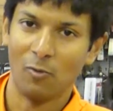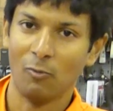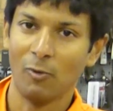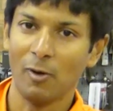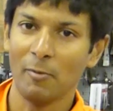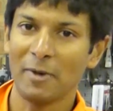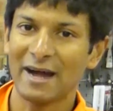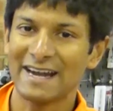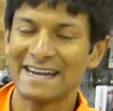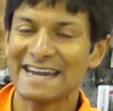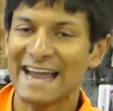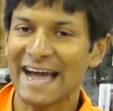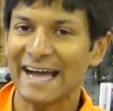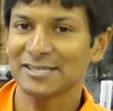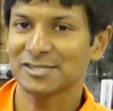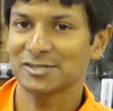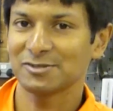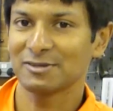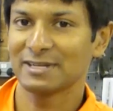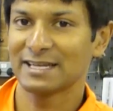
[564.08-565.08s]
what my
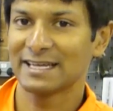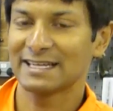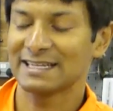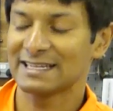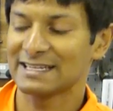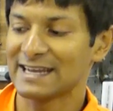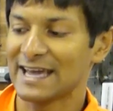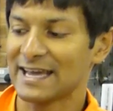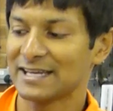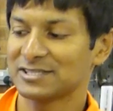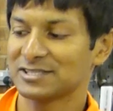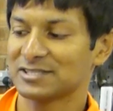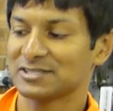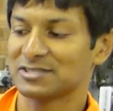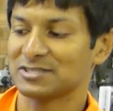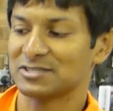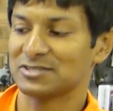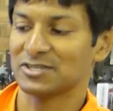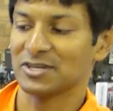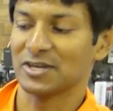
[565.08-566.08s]
natural inclination
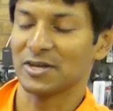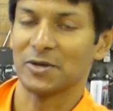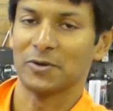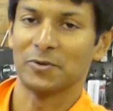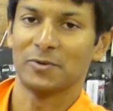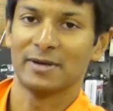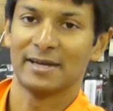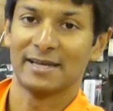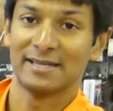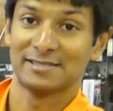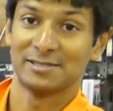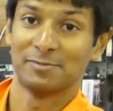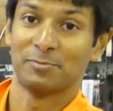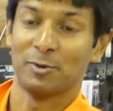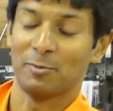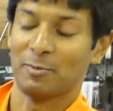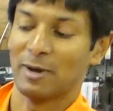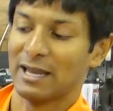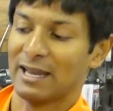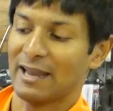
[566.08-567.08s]
to do is to
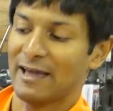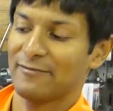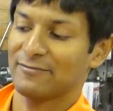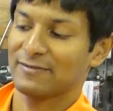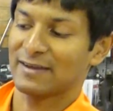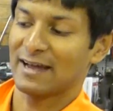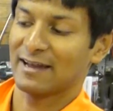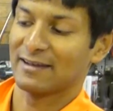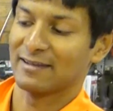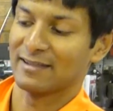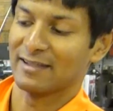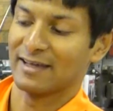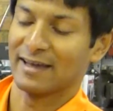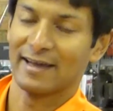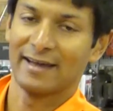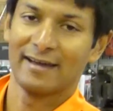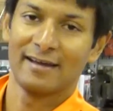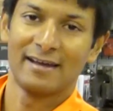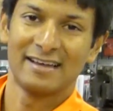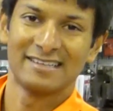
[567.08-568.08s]
put my left hand
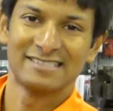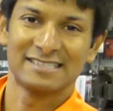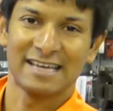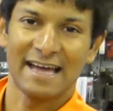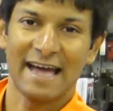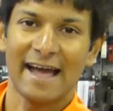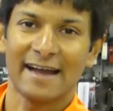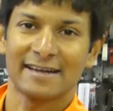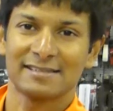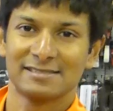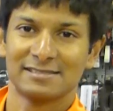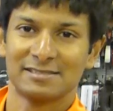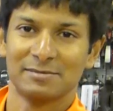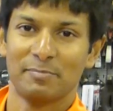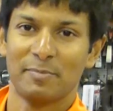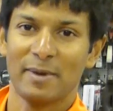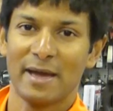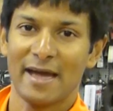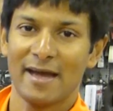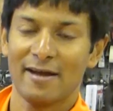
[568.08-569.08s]
there to act as a
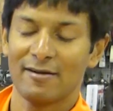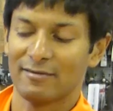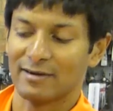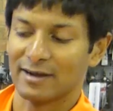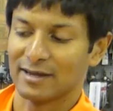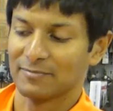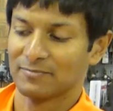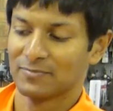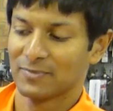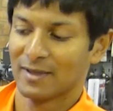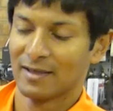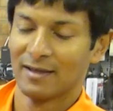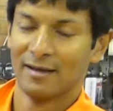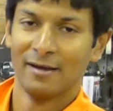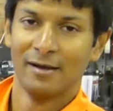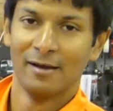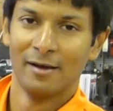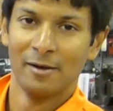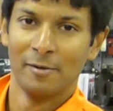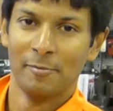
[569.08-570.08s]
bearing.
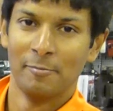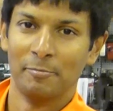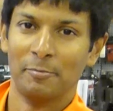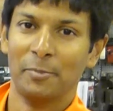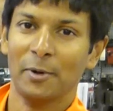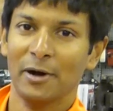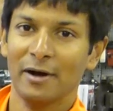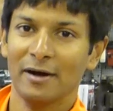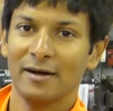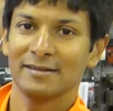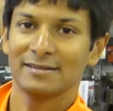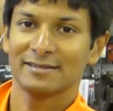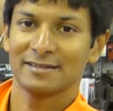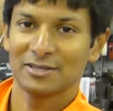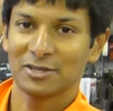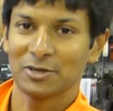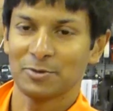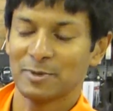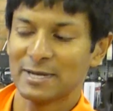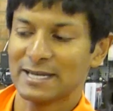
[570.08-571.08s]

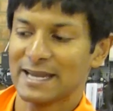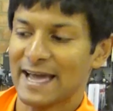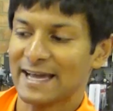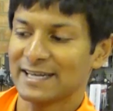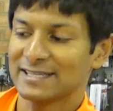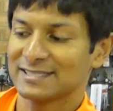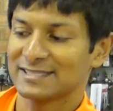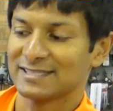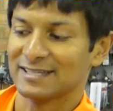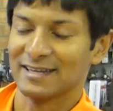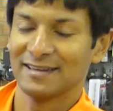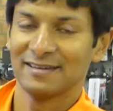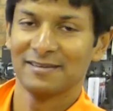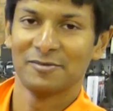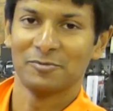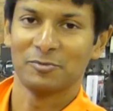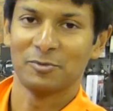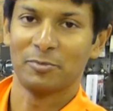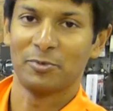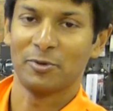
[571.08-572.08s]
But human
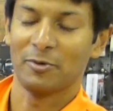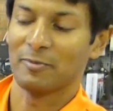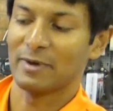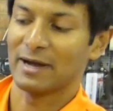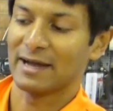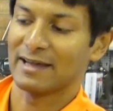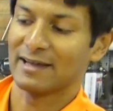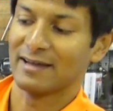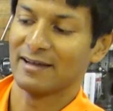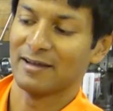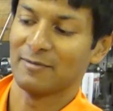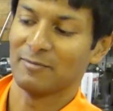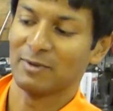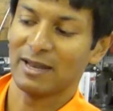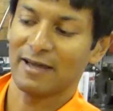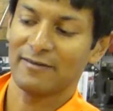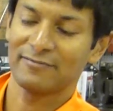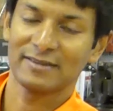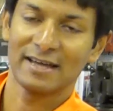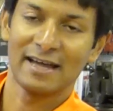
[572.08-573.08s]
nature will put my
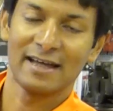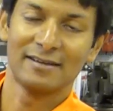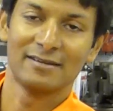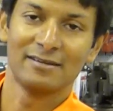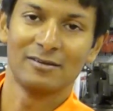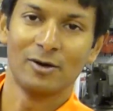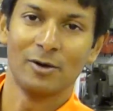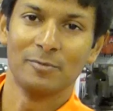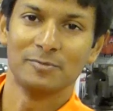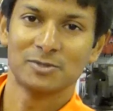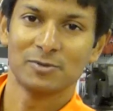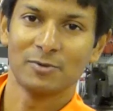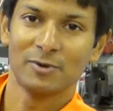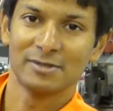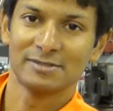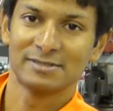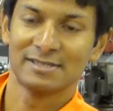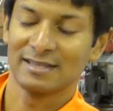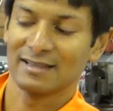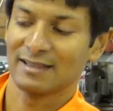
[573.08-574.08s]
left hand up
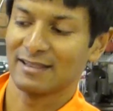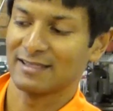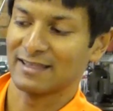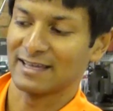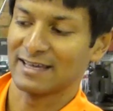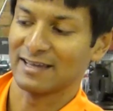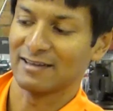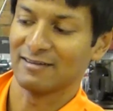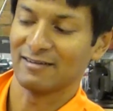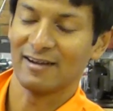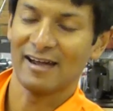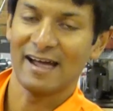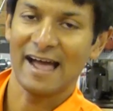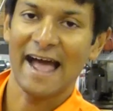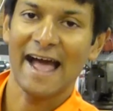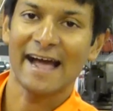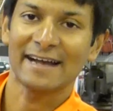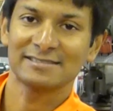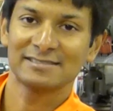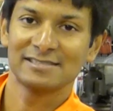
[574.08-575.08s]
towards the
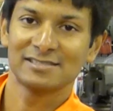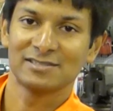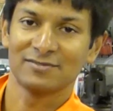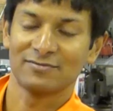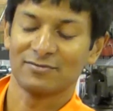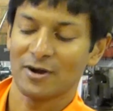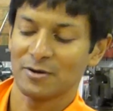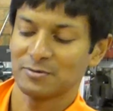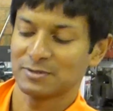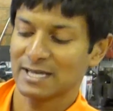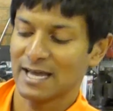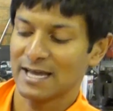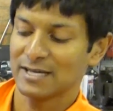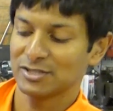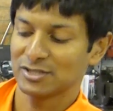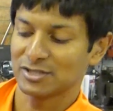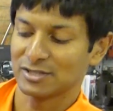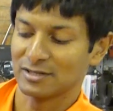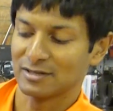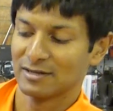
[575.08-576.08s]
axis of
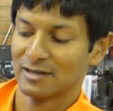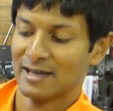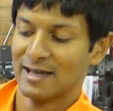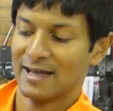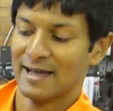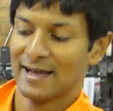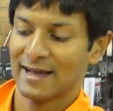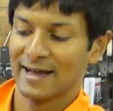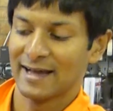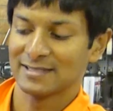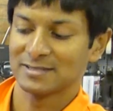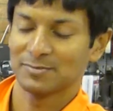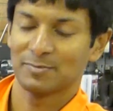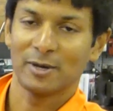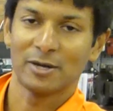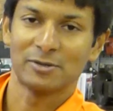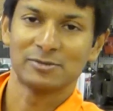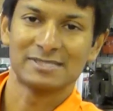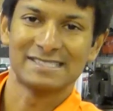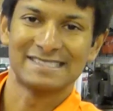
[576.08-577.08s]
rotation as
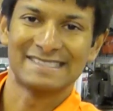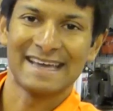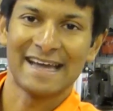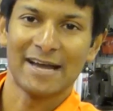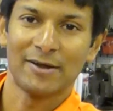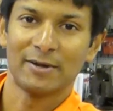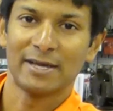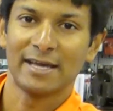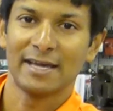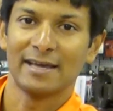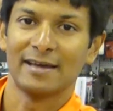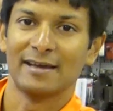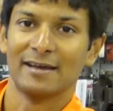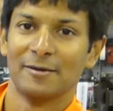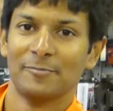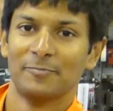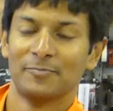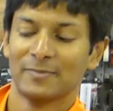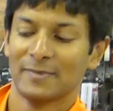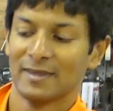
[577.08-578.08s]
opposed to down here.